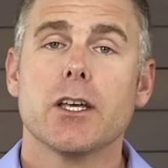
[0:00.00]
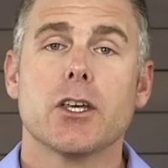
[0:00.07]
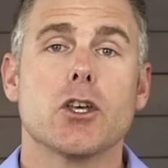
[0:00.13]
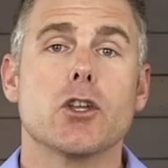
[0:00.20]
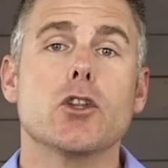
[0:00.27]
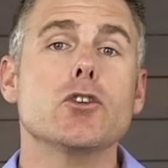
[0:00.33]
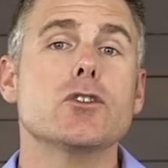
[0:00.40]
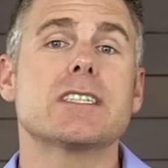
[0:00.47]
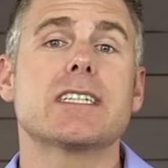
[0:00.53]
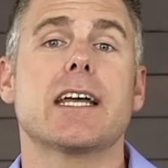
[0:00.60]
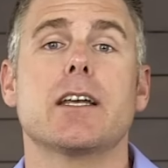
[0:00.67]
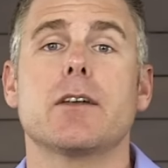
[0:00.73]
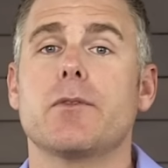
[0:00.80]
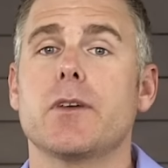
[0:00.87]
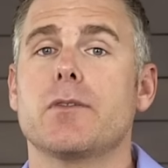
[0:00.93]
You lose
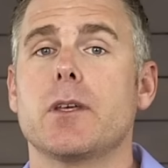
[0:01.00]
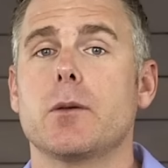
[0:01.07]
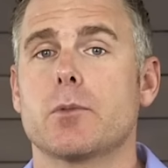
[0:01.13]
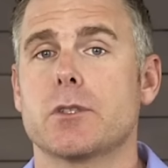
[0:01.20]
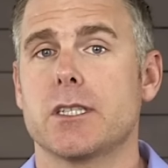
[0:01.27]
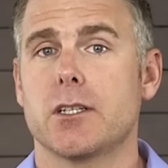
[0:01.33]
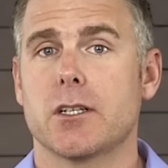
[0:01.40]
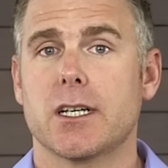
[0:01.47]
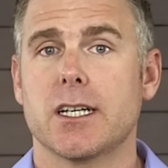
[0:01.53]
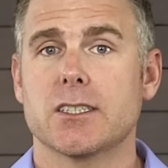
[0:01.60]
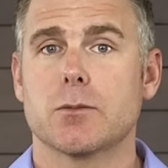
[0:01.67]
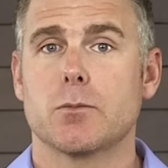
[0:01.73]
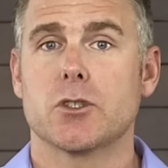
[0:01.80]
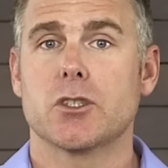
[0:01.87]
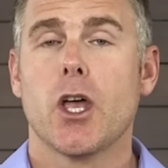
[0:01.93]
10 to 15% of your
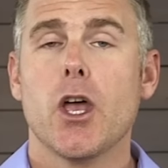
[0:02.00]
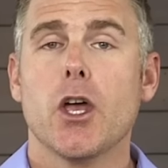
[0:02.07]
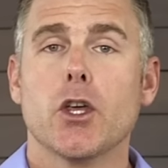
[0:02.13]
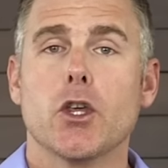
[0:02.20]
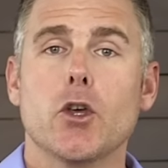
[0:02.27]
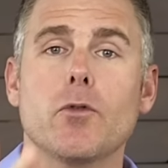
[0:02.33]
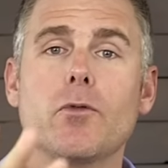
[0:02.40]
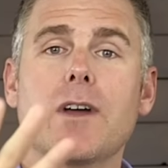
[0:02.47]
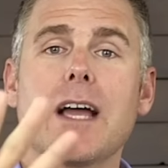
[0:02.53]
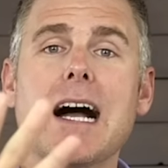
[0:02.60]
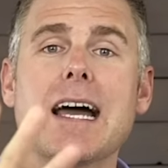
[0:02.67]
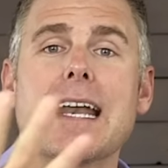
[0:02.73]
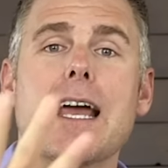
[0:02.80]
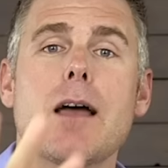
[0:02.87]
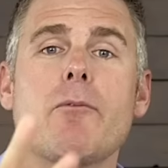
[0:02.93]
customers. You've
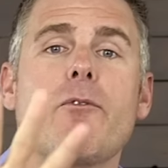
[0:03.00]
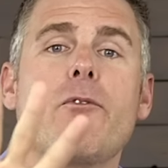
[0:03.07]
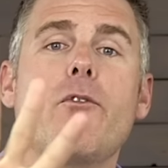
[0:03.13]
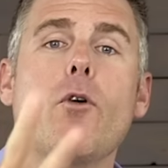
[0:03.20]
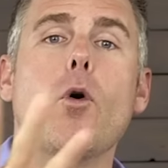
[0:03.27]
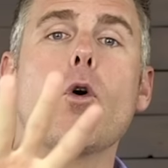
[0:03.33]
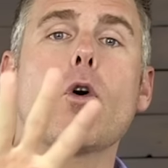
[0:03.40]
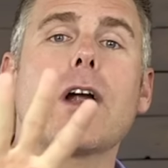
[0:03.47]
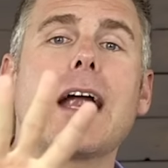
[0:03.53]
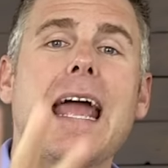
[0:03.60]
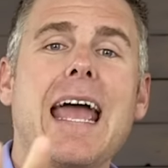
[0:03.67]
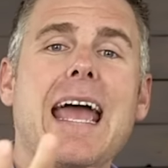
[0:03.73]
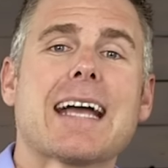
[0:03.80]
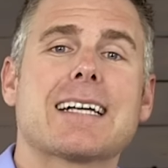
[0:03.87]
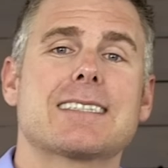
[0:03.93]
gone up
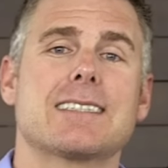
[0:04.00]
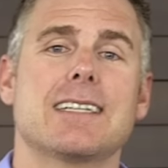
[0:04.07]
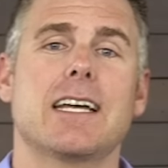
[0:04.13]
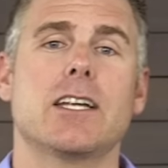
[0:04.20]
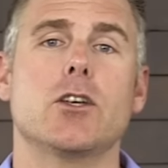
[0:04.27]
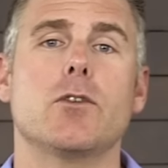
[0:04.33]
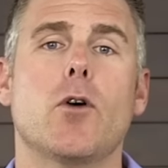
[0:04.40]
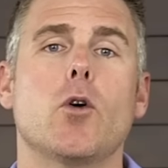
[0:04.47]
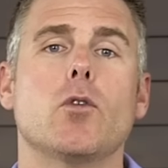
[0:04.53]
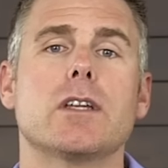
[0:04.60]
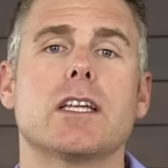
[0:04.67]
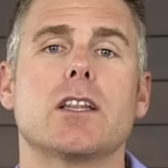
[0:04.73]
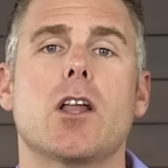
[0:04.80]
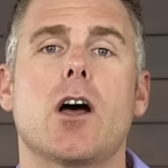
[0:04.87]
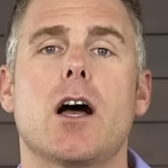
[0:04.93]
4X and you've
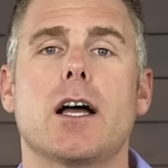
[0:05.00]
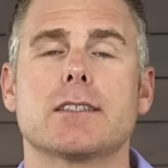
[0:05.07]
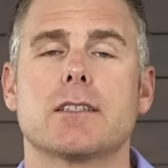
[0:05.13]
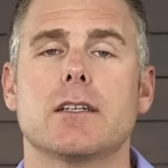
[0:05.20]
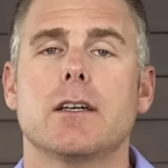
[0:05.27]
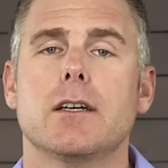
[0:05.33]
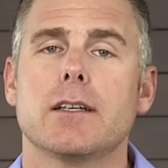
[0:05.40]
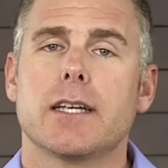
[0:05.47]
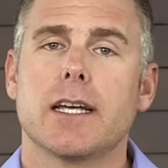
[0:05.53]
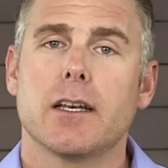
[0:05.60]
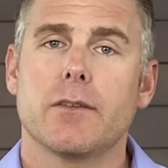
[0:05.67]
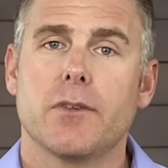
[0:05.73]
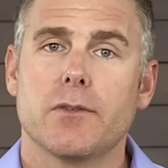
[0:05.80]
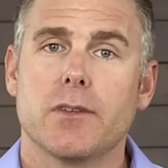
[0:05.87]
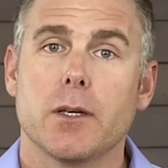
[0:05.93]
only lost 10
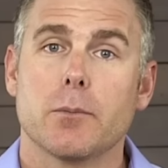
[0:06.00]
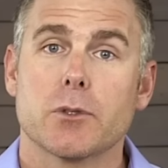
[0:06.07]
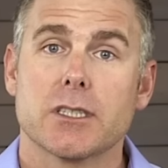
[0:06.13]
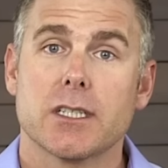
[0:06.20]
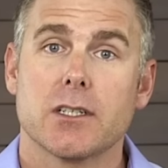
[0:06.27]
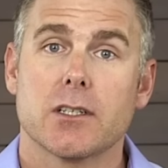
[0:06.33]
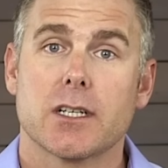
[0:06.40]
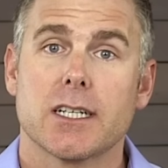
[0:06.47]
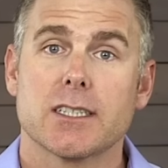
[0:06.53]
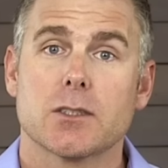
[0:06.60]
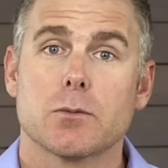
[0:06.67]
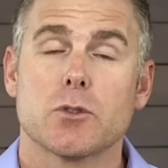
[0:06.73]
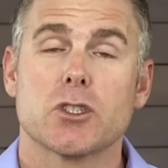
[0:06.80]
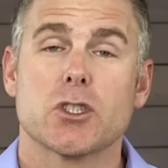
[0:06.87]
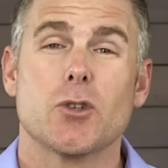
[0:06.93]
to 15% of your
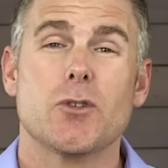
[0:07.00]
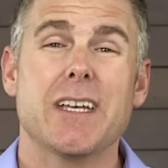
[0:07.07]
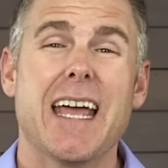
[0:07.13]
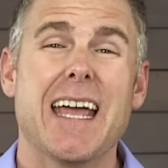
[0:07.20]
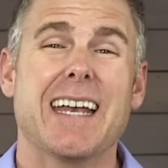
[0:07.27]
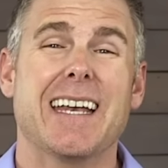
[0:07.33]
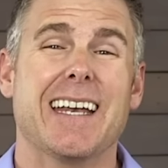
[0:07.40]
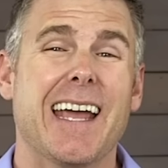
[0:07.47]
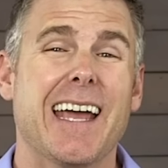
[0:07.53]
customers. So net,